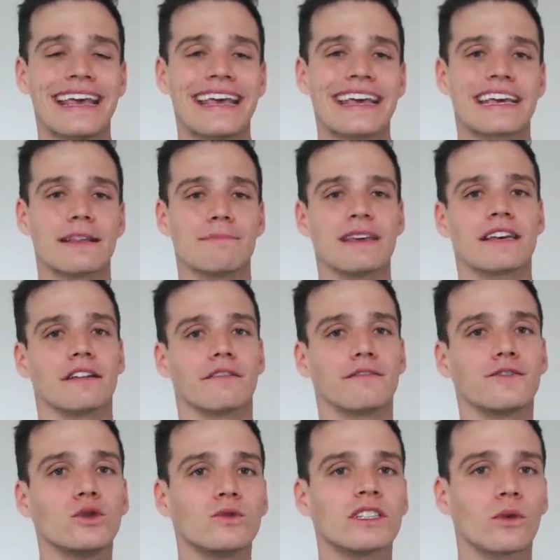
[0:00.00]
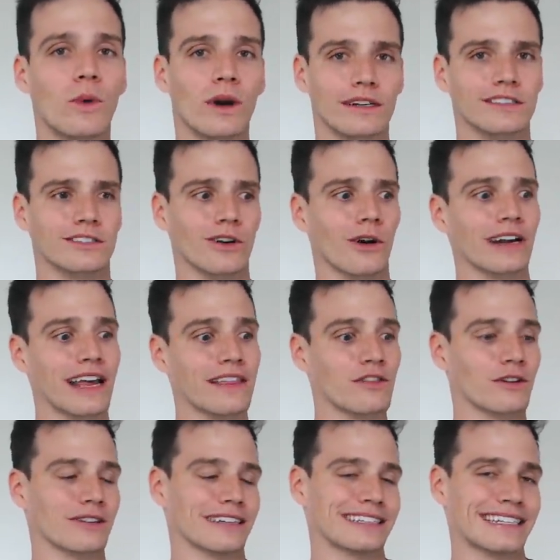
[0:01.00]
It can be confusing where to start, and
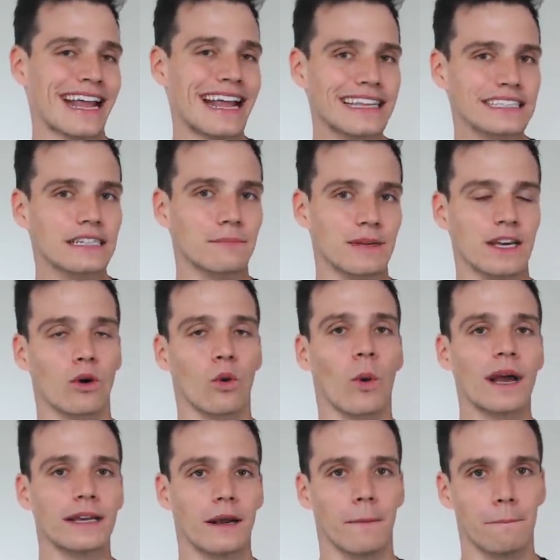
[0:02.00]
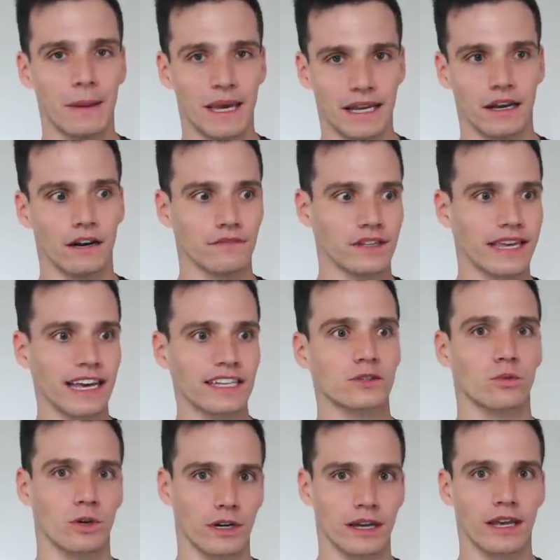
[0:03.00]
there tends to be quite a bit of
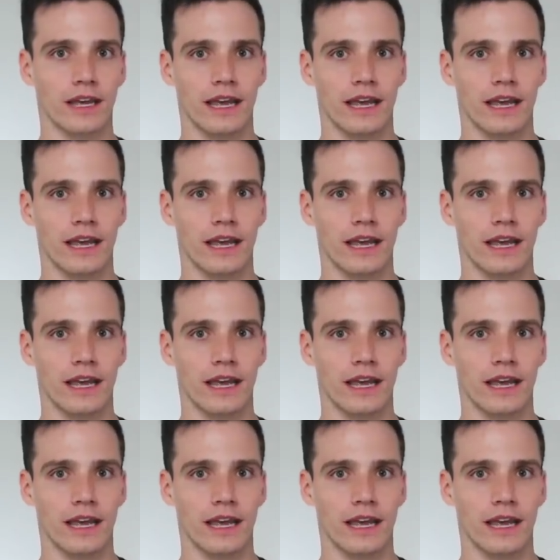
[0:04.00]
guesswork